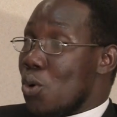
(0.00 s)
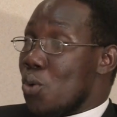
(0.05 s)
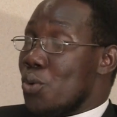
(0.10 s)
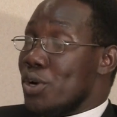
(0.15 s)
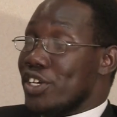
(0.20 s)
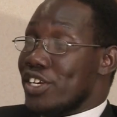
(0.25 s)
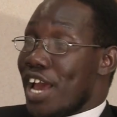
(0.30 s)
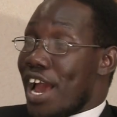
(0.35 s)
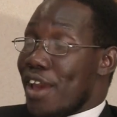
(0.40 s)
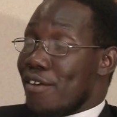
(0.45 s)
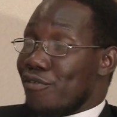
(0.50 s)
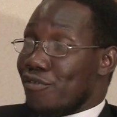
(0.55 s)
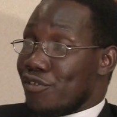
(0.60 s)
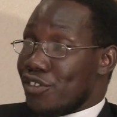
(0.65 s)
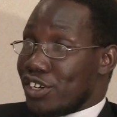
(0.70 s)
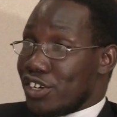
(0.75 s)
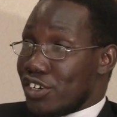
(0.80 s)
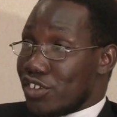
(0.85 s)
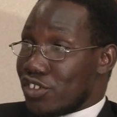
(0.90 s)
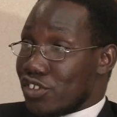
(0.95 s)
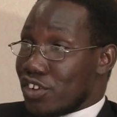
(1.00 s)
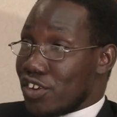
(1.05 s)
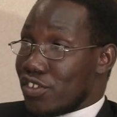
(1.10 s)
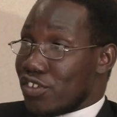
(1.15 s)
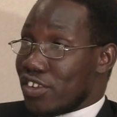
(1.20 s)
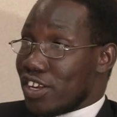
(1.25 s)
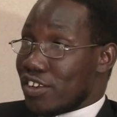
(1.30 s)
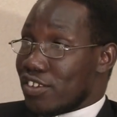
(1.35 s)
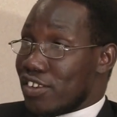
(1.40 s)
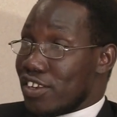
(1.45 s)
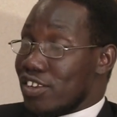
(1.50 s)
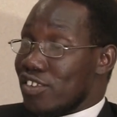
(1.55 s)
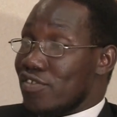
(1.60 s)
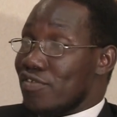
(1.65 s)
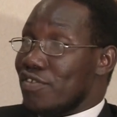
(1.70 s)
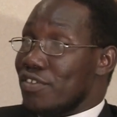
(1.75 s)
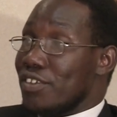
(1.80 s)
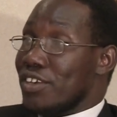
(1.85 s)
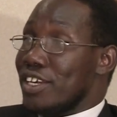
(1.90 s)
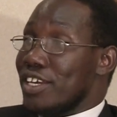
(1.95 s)
which I finished
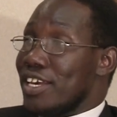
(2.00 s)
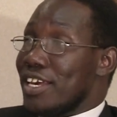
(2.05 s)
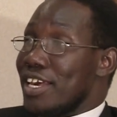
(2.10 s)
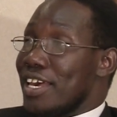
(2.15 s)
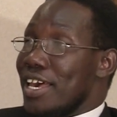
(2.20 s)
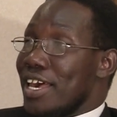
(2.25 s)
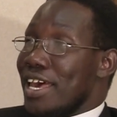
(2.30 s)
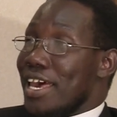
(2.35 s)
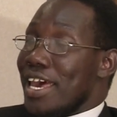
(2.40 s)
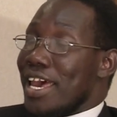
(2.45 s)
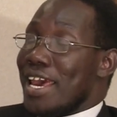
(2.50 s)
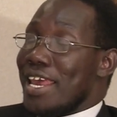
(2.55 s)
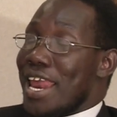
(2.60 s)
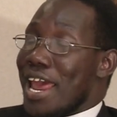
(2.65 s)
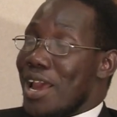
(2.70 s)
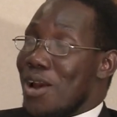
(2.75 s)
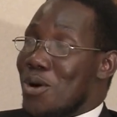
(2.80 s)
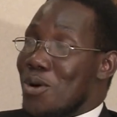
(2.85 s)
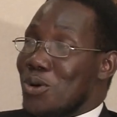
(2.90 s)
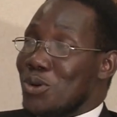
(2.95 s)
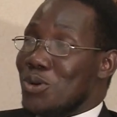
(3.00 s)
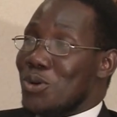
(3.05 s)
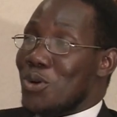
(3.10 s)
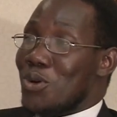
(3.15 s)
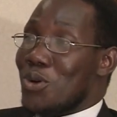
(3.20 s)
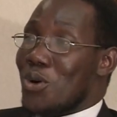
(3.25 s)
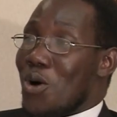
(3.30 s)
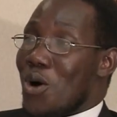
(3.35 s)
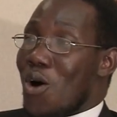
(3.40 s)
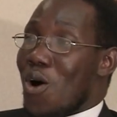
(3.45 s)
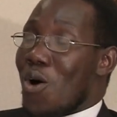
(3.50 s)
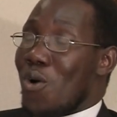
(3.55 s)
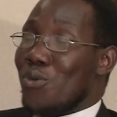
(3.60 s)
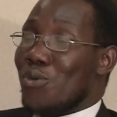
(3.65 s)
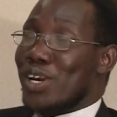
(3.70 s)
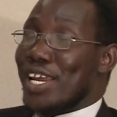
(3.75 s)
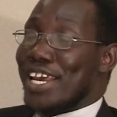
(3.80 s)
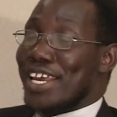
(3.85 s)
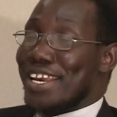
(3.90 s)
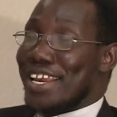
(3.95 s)
successfully, and I got
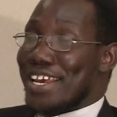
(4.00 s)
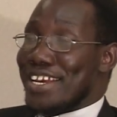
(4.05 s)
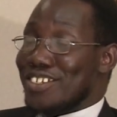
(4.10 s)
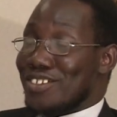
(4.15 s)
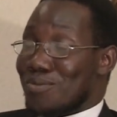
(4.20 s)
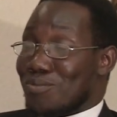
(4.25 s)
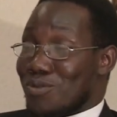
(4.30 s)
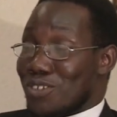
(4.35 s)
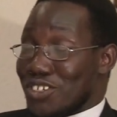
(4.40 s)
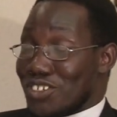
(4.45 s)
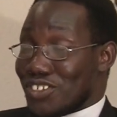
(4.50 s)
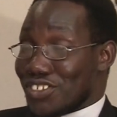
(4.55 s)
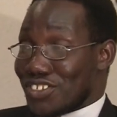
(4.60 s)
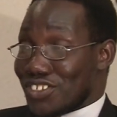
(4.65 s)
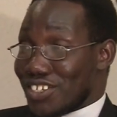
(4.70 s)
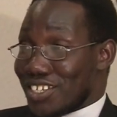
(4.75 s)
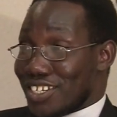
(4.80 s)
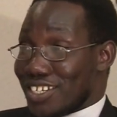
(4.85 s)
ordained as priest.